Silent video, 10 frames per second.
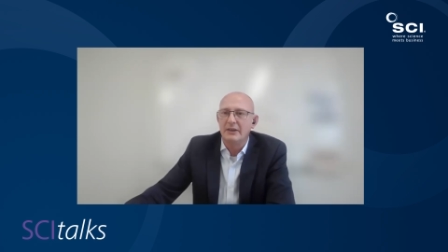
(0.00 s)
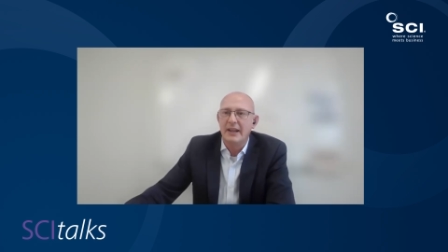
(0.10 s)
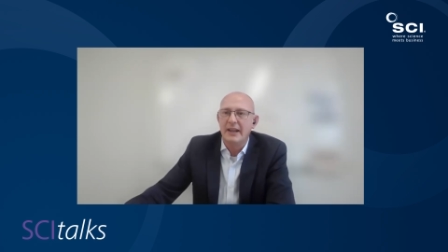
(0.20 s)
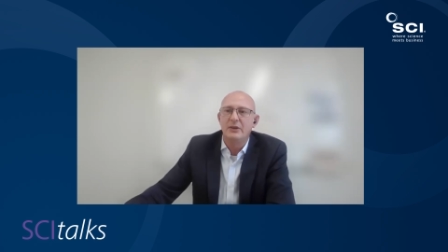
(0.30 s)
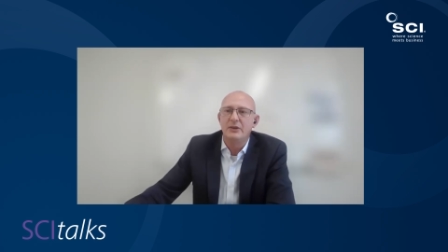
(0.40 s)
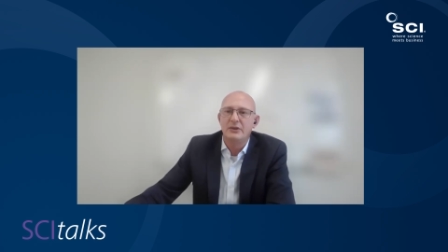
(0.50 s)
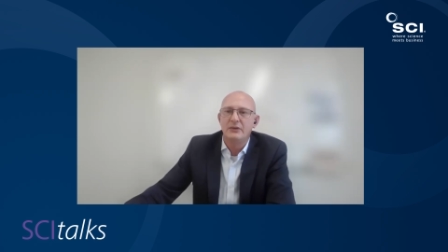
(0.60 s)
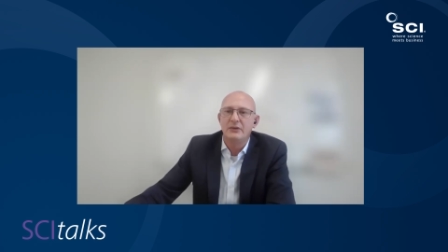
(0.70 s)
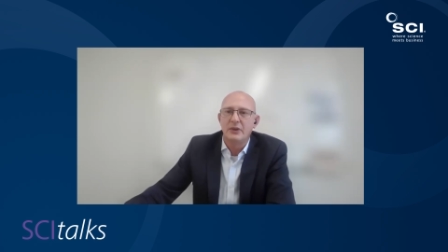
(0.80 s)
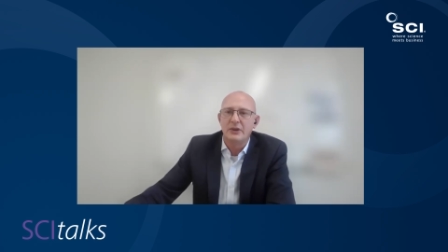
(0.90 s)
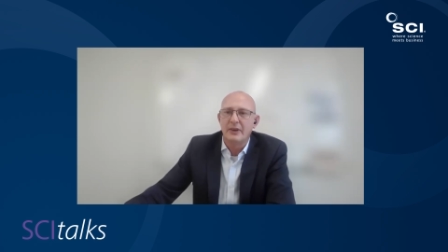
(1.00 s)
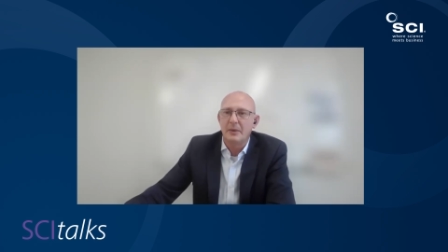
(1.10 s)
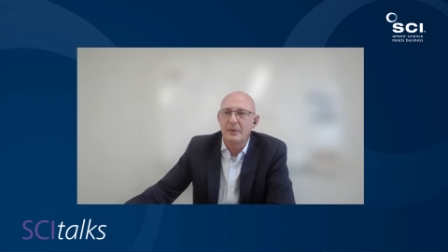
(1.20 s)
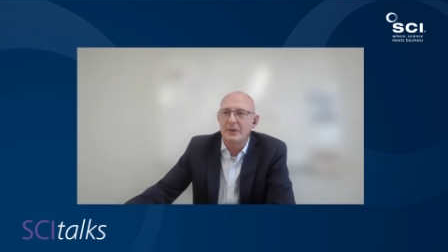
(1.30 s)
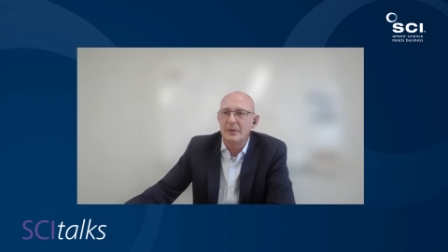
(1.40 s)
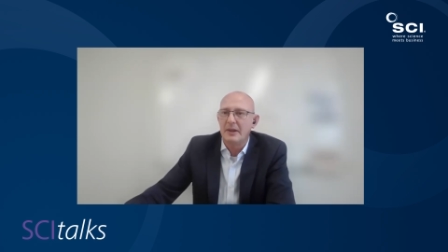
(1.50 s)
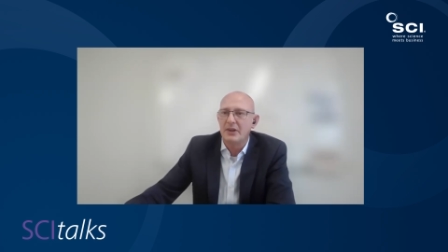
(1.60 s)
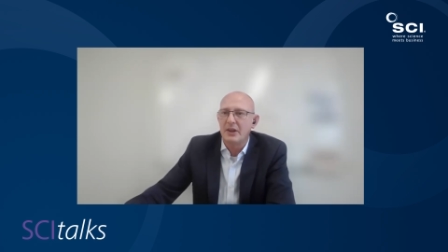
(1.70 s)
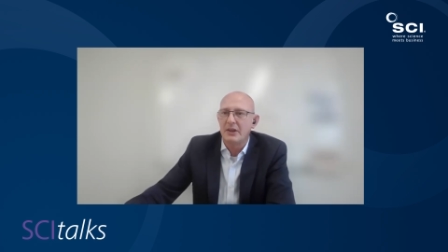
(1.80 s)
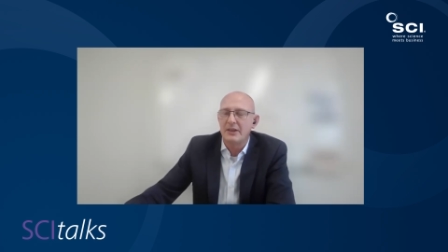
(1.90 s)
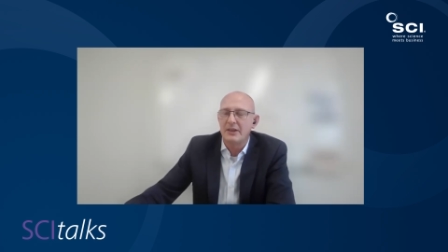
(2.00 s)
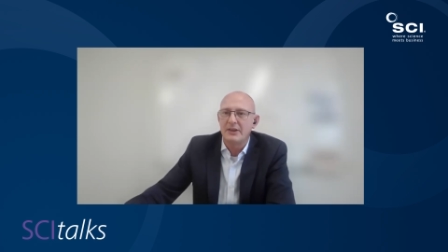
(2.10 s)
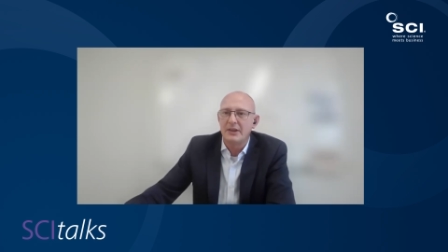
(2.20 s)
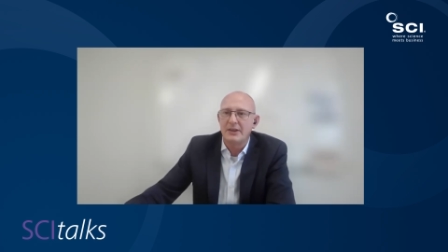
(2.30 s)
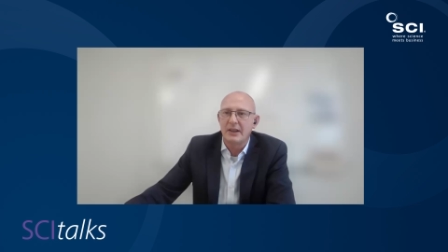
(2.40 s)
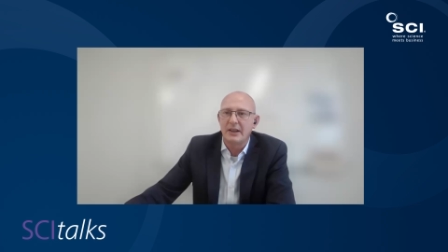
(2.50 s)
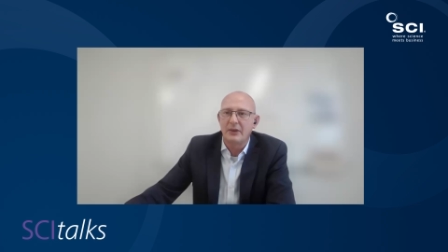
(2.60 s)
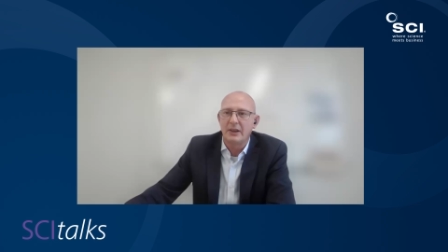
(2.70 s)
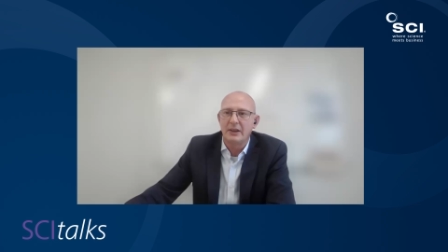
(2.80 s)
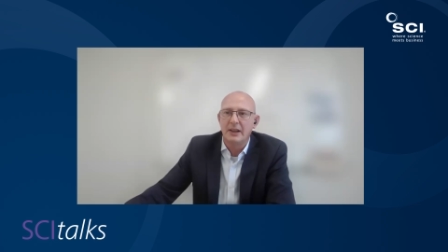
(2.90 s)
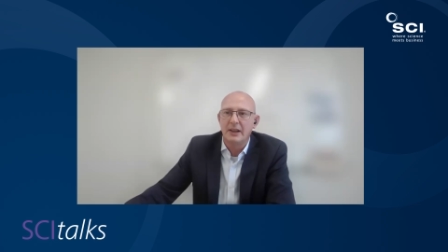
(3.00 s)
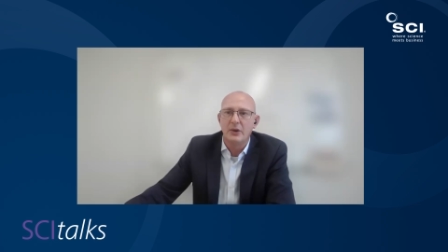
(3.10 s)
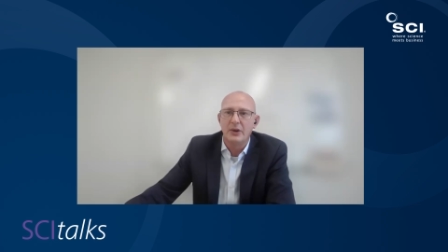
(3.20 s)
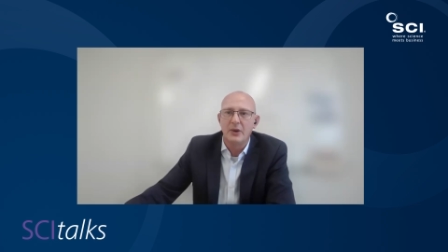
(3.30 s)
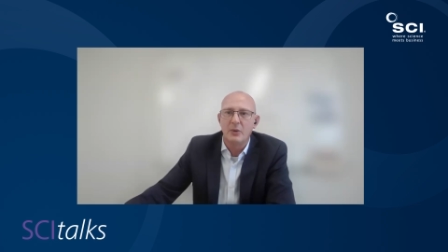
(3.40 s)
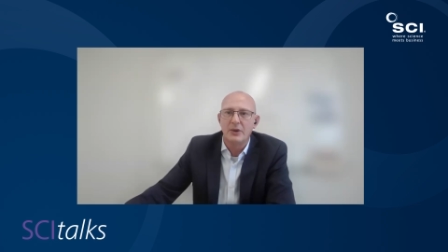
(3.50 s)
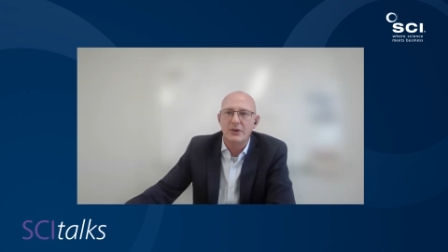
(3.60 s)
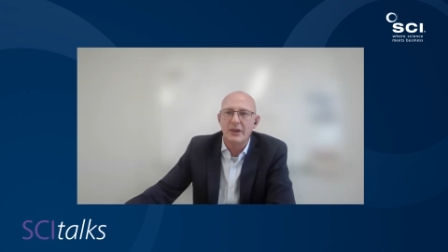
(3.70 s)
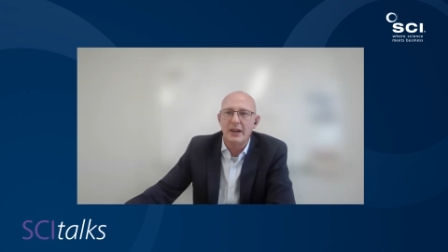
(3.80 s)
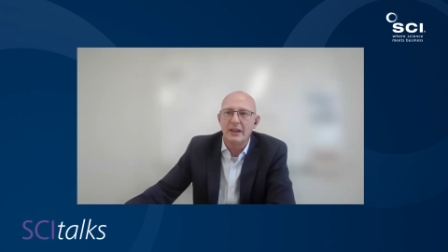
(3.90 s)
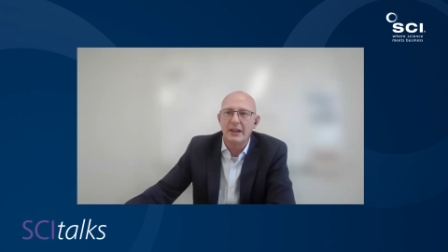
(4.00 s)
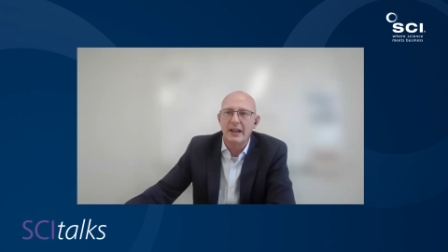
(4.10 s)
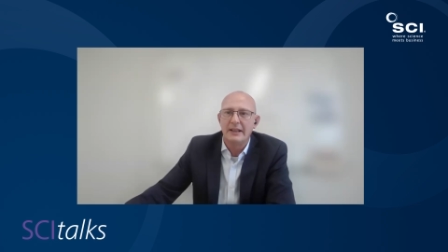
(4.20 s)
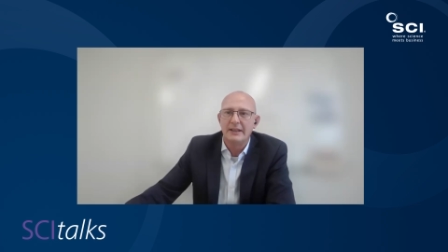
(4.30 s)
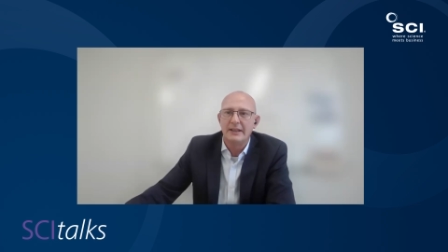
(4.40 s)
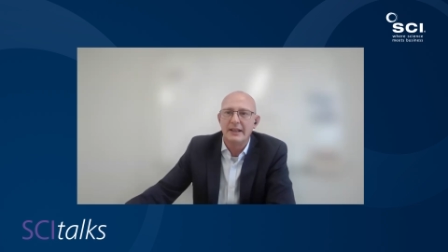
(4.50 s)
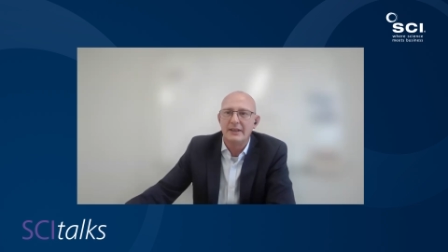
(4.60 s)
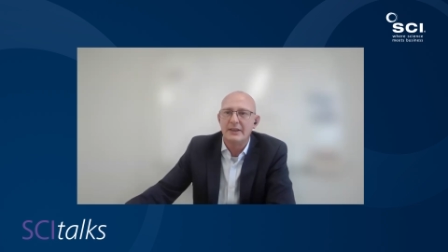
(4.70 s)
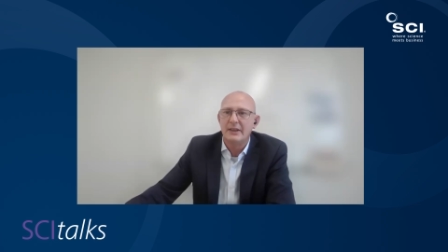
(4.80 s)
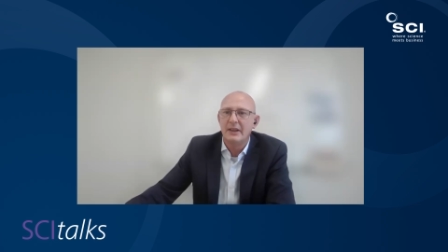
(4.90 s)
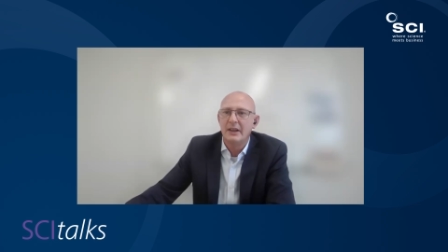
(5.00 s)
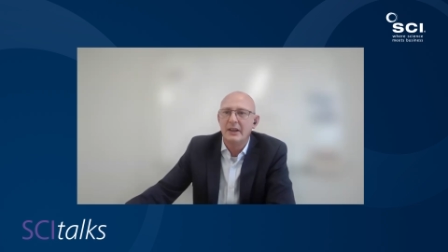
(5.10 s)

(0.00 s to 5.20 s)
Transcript: now for developing dementia is significantly lower than it was in the early 90s.